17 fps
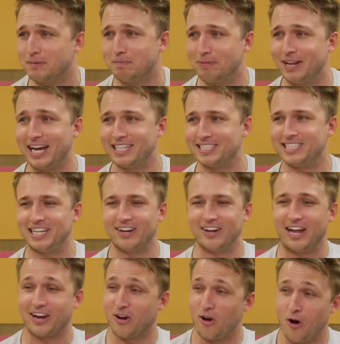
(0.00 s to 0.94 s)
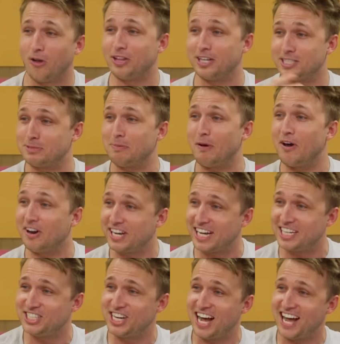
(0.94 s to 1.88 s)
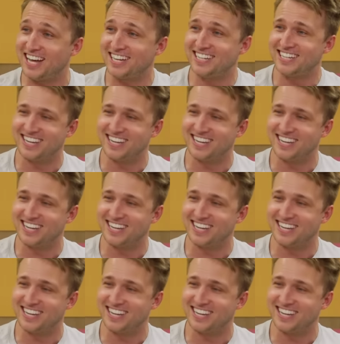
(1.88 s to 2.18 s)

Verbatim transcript: the place. And they're like, oh, this spider get ya?